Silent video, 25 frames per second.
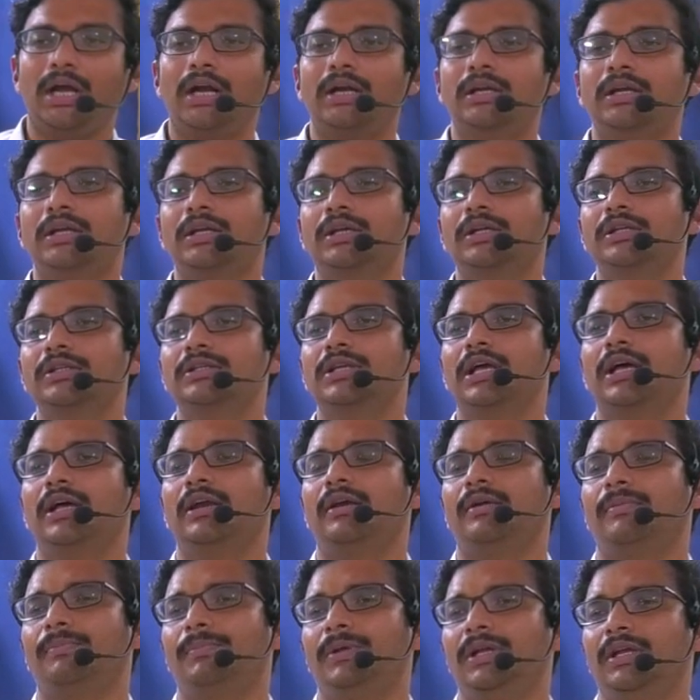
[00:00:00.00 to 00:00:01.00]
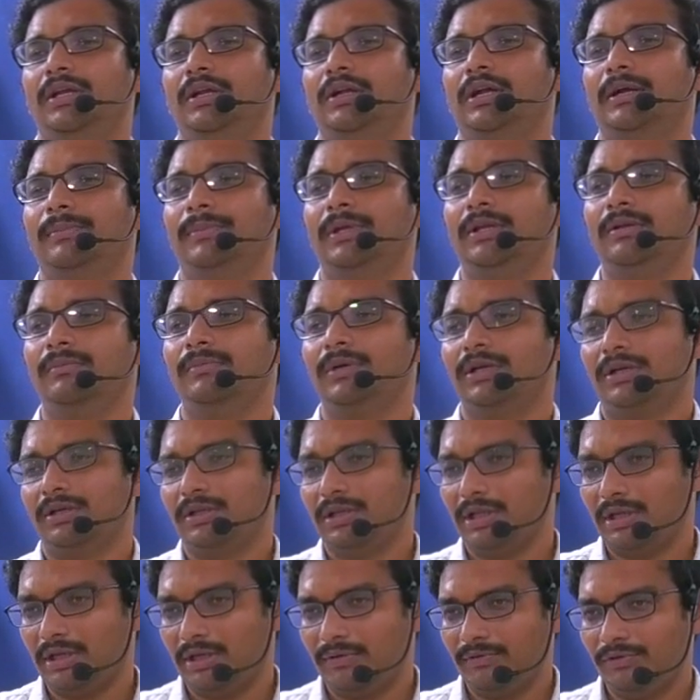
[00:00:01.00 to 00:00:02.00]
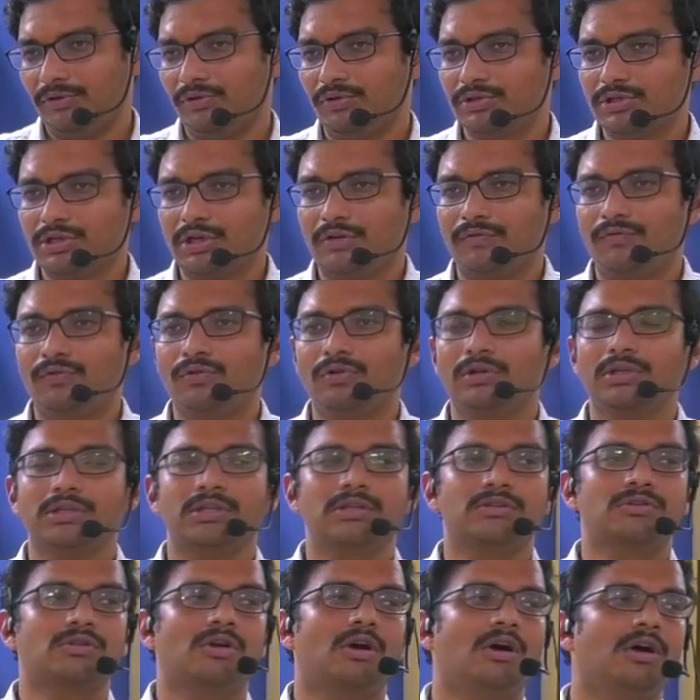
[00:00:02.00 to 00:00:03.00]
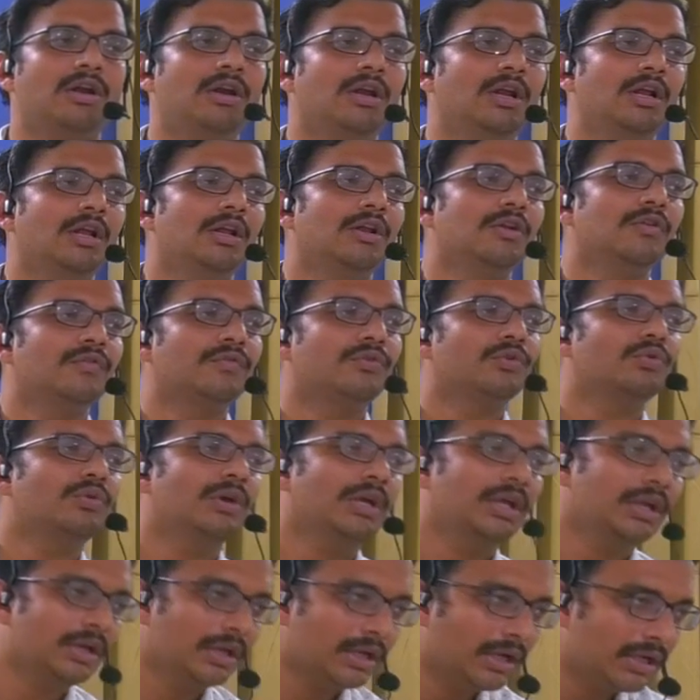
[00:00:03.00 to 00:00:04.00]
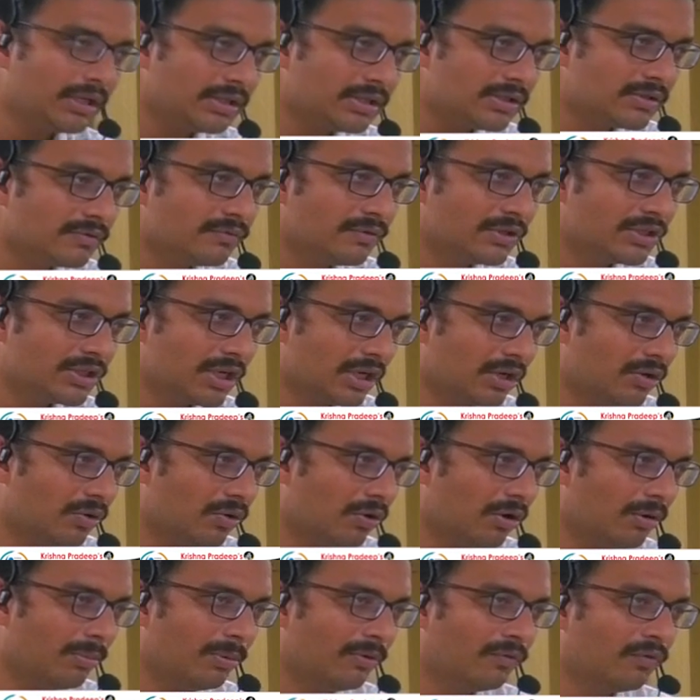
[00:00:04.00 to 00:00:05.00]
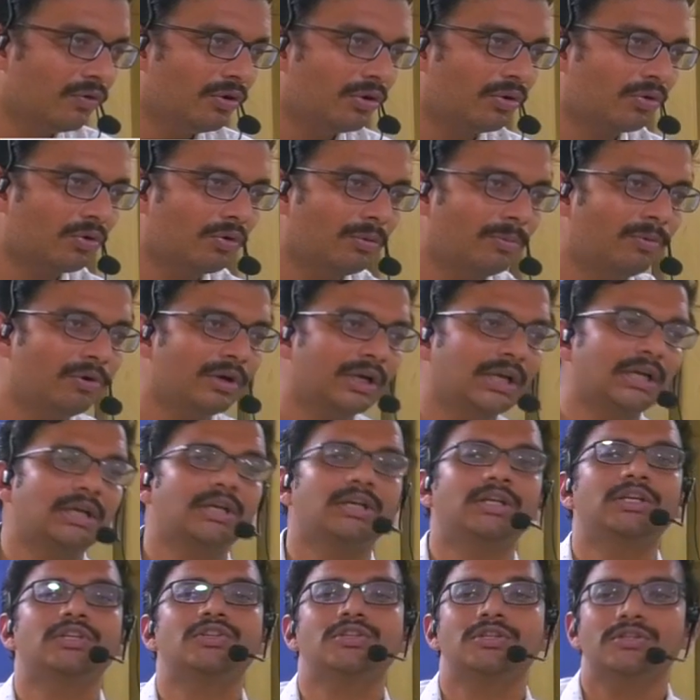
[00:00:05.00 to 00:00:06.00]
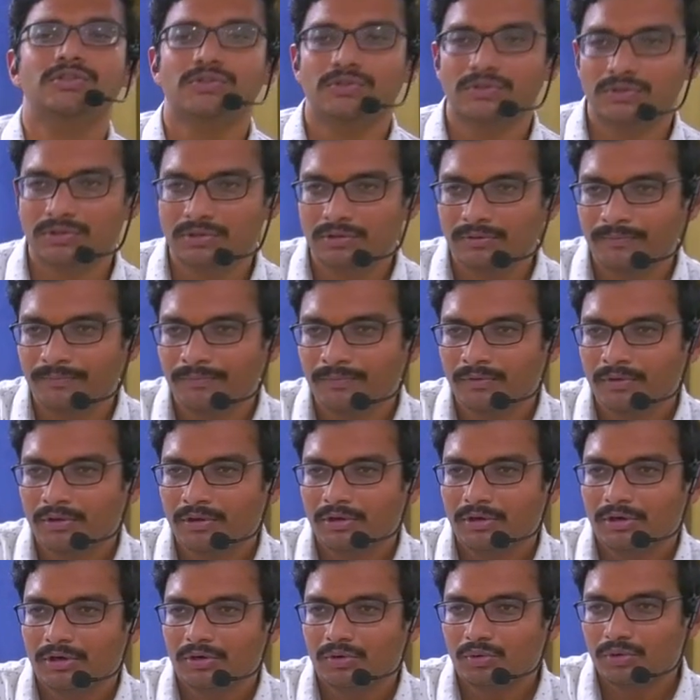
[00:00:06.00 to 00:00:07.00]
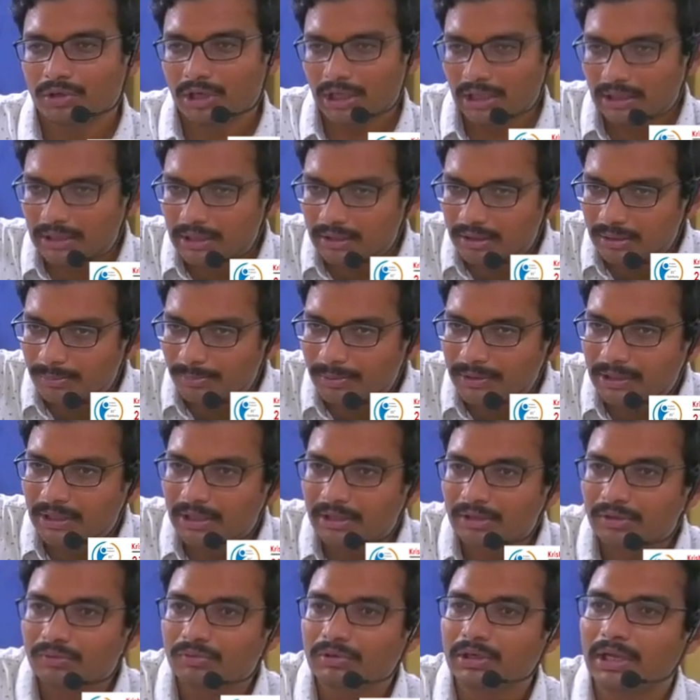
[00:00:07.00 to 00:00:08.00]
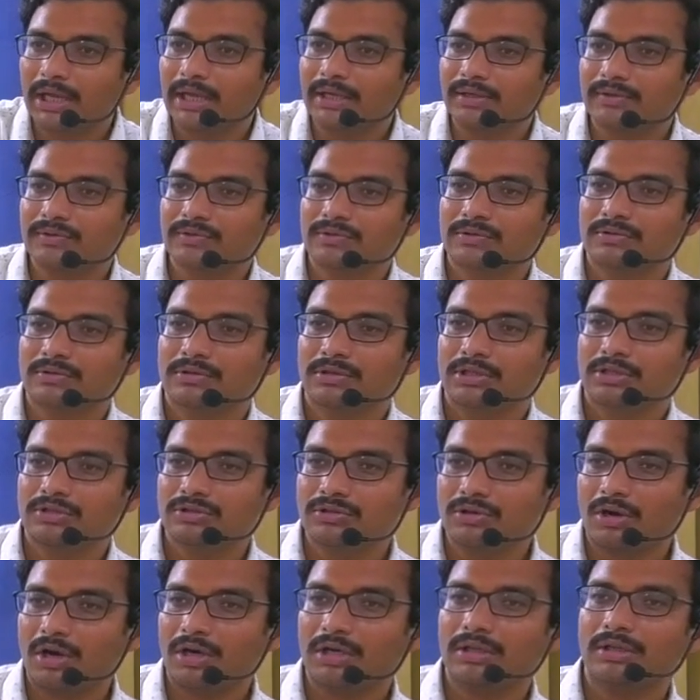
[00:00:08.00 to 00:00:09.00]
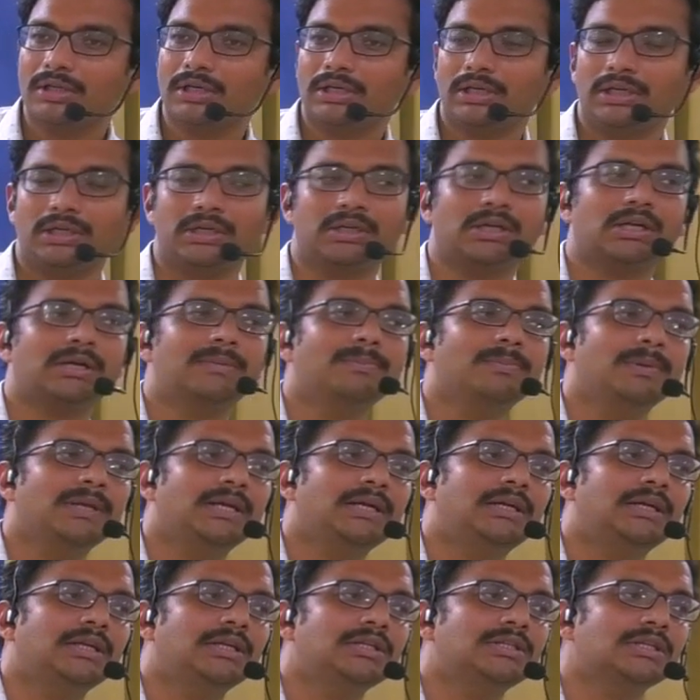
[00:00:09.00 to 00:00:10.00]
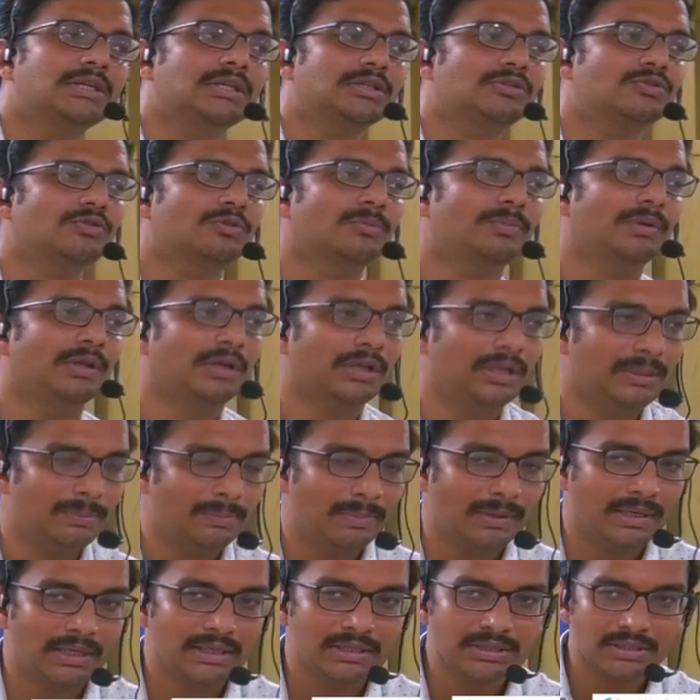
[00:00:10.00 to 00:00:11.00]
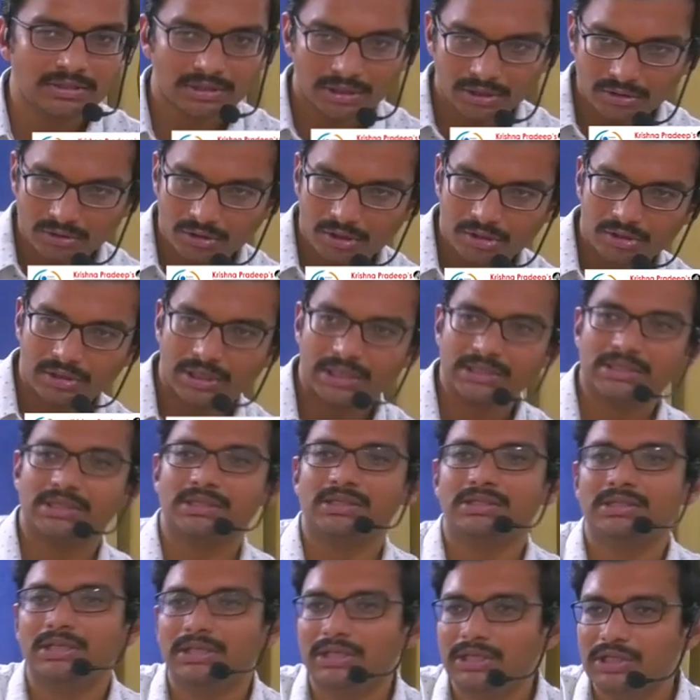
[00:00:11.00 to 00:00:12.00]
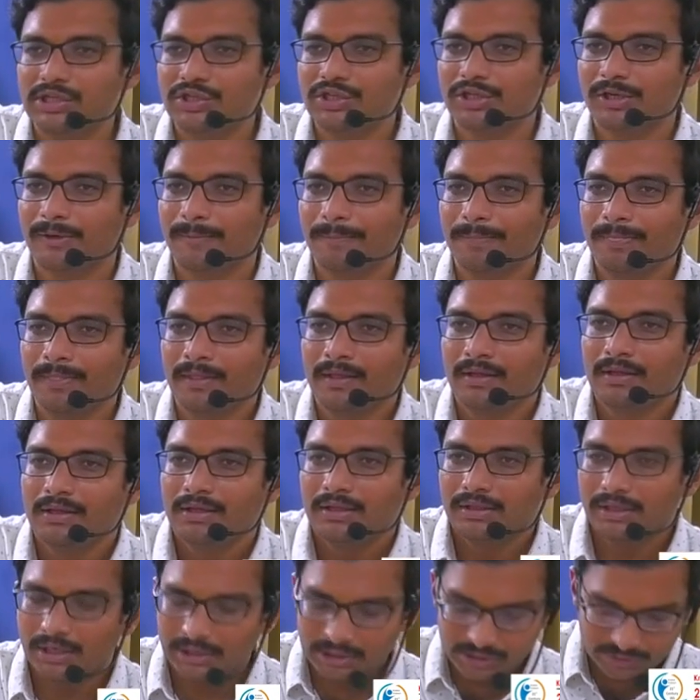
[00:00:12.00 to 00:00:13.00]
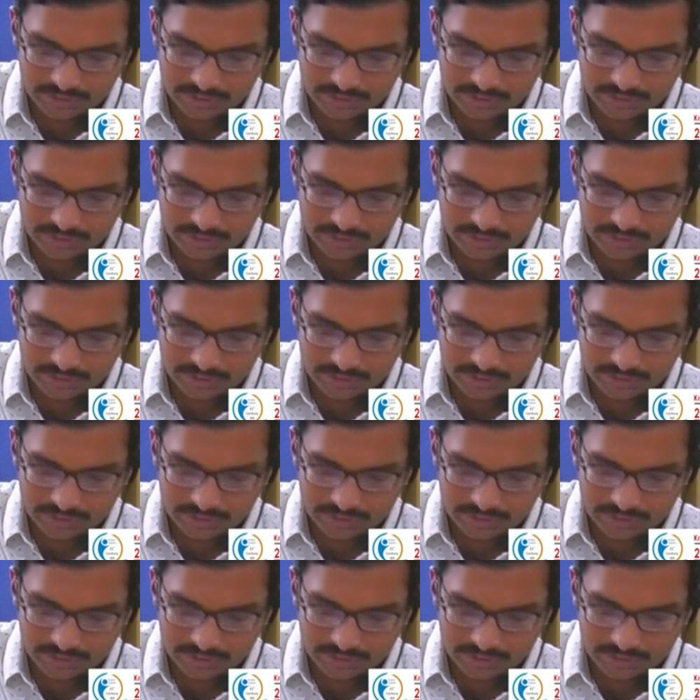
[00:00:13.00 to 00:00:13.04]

articles are being coming, but the Yojana focuses on few areas which I told before, robotic teachers to tell the repetitive tasks. It's not that a complete teacher should be replaced in order to assist the teacher. That